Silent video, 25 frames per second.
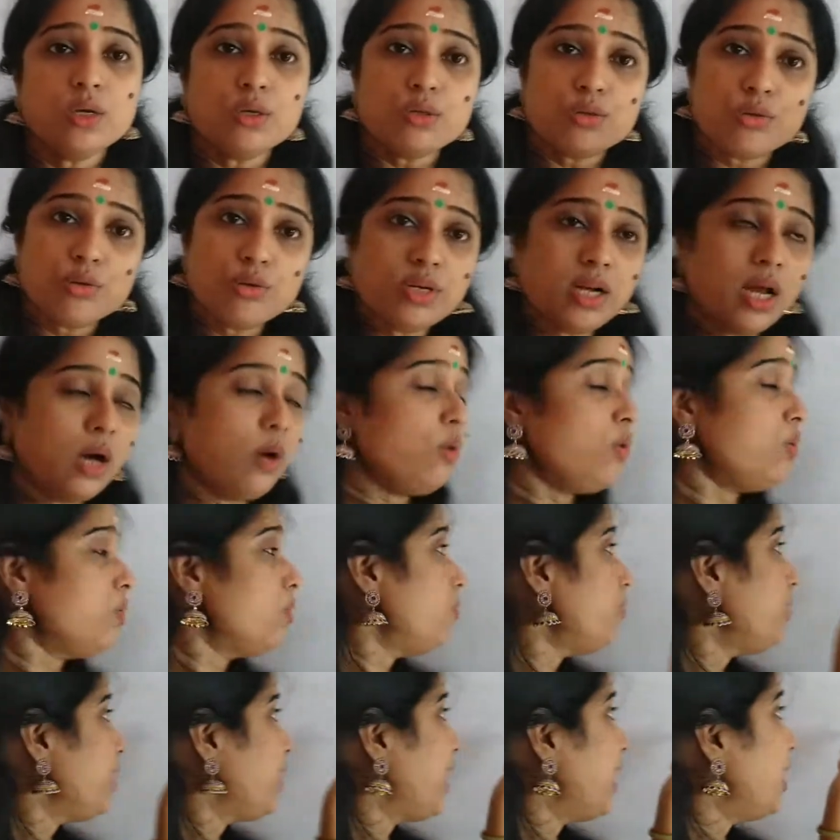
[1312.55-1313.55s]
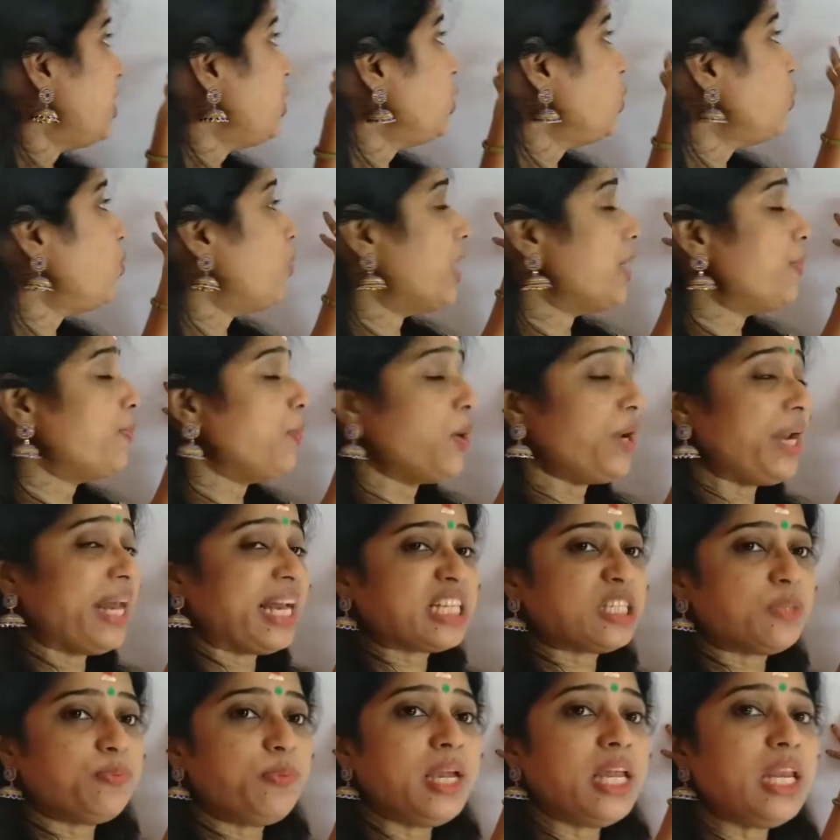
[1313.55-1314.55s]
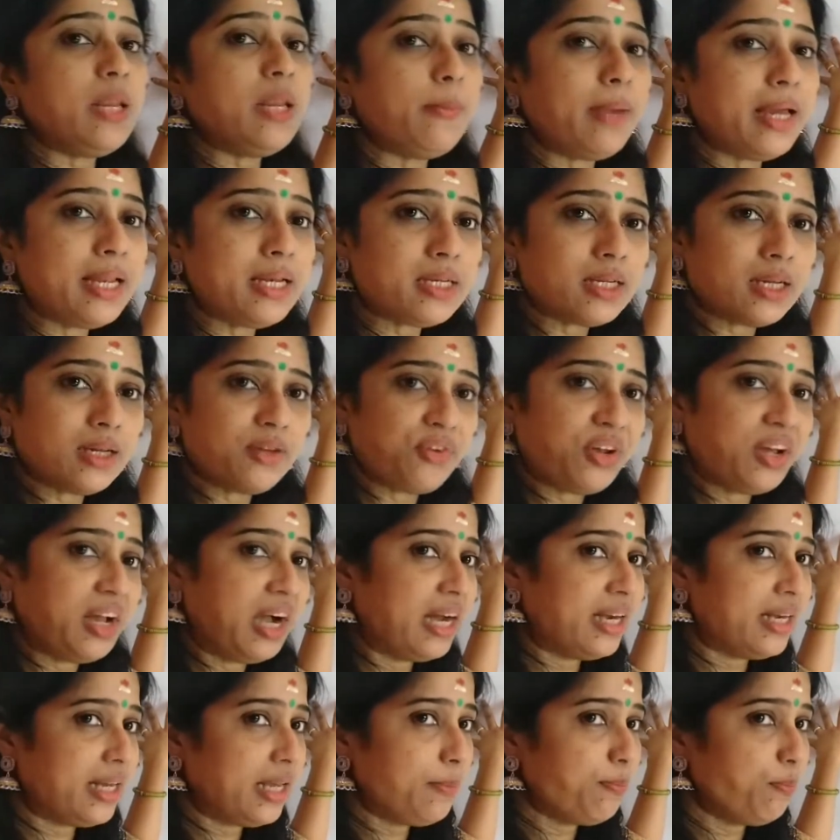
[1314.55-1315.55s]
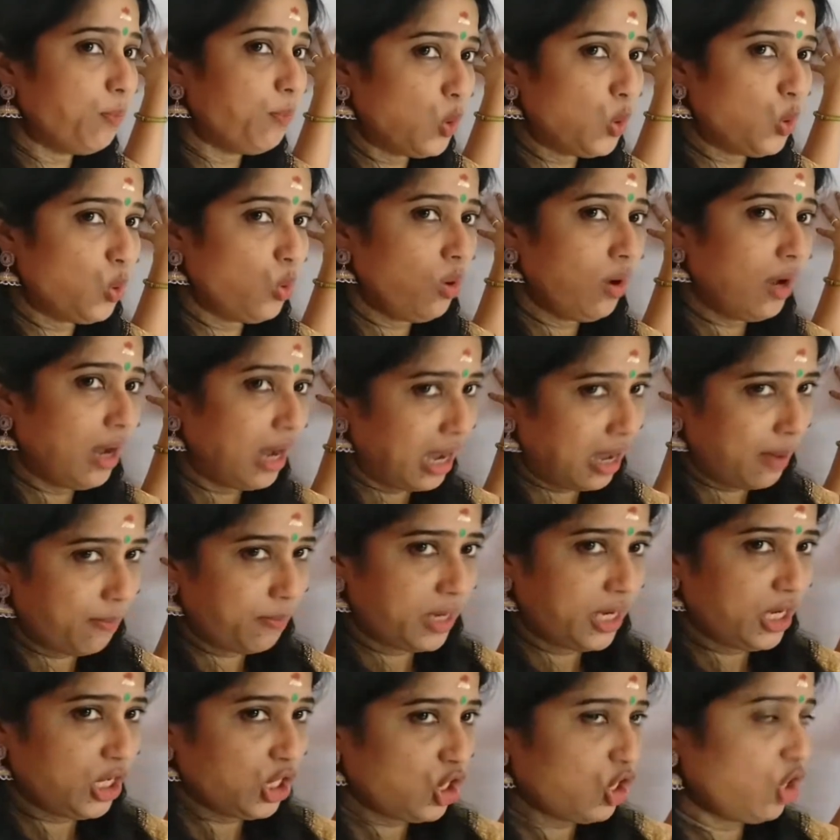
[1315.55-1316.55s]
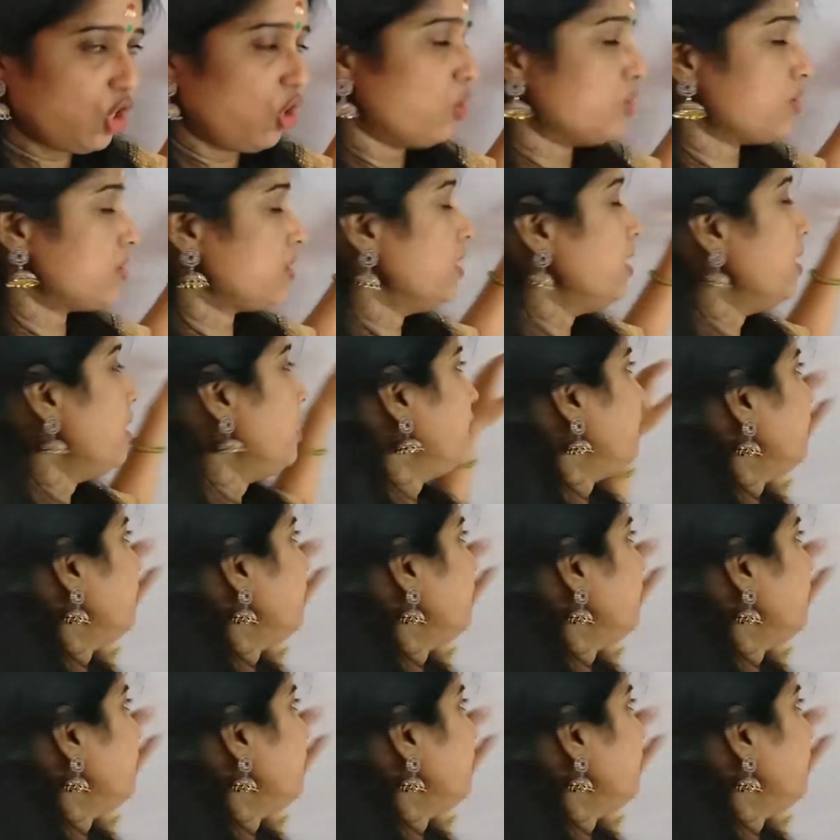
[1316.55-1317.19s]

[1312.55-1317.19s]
So now we can do one more experiment regarding monohybrid cross.